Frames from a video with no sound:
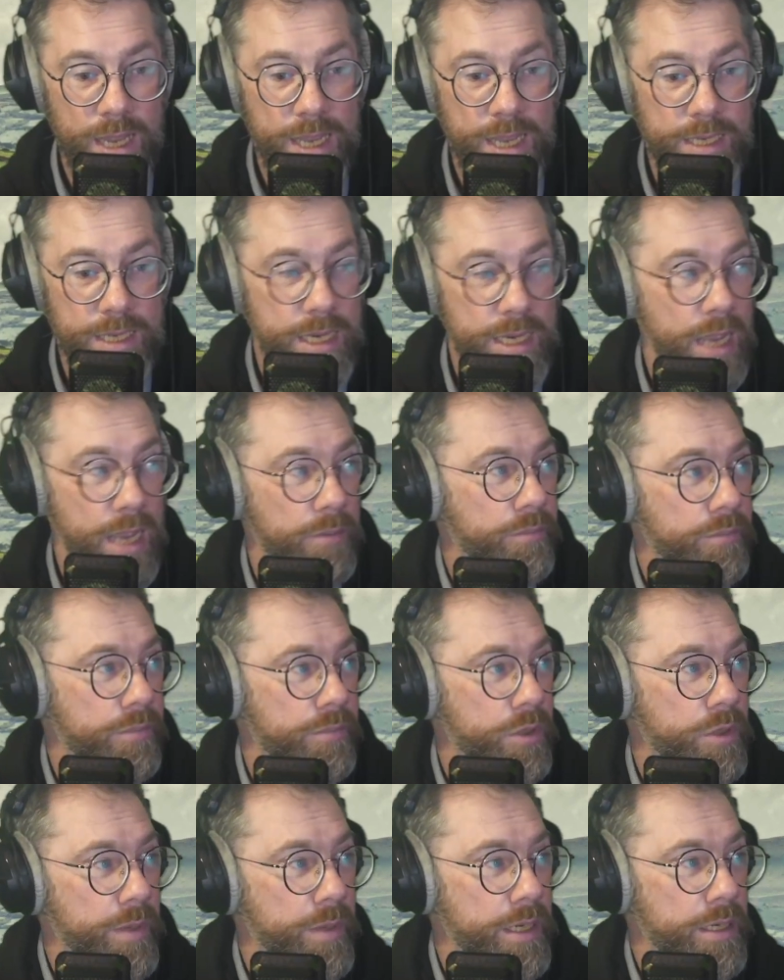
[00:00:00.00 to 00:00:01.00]
yeah,
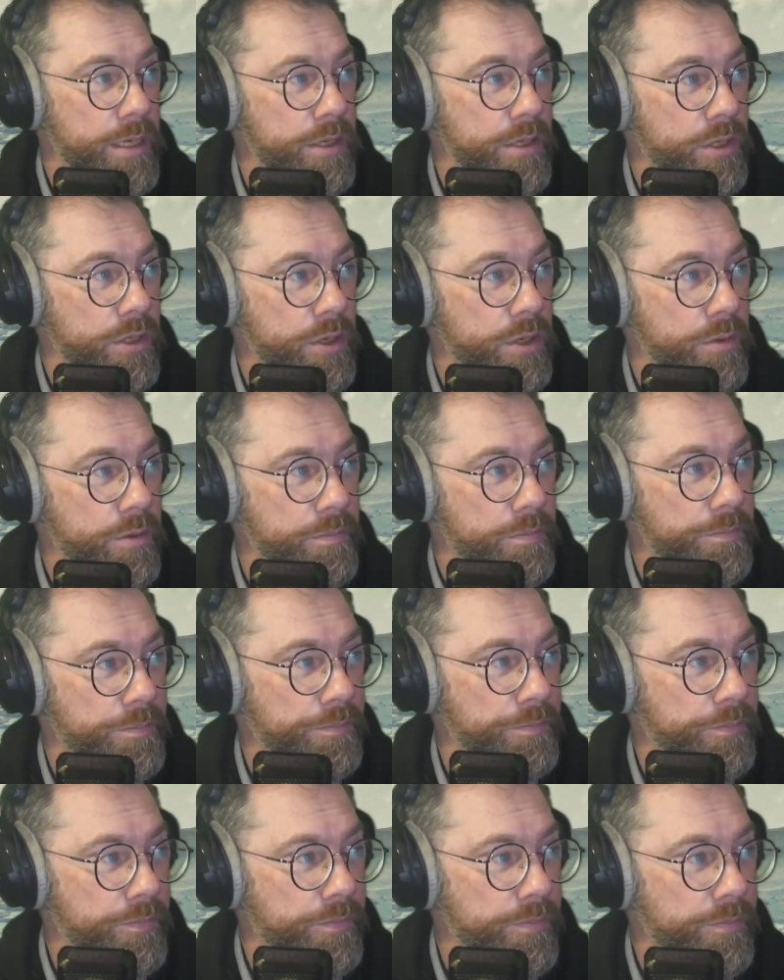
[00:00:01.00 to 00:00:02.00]
speak to you soon.
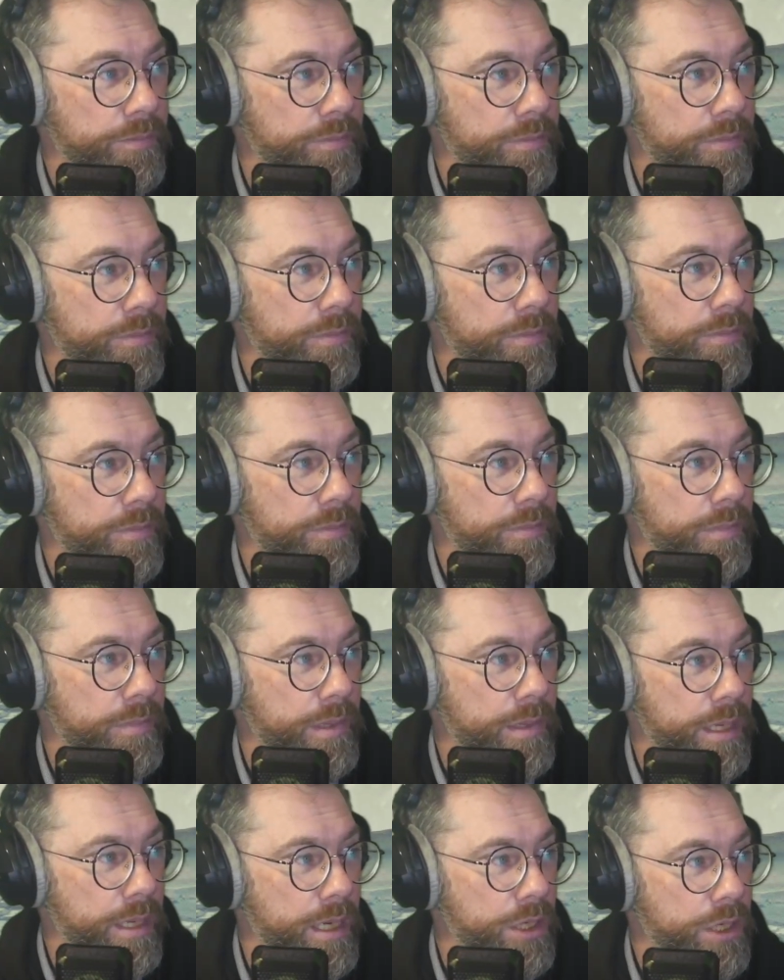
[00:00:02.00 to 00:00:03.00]

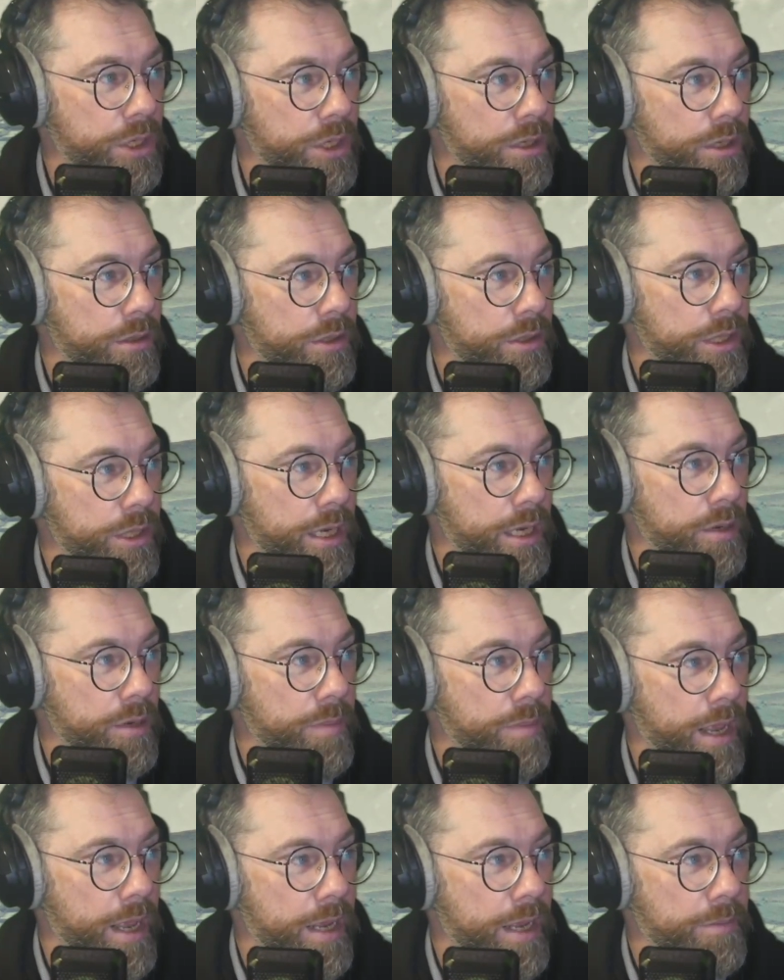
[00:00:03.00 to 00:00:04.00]
I shall say goodbye.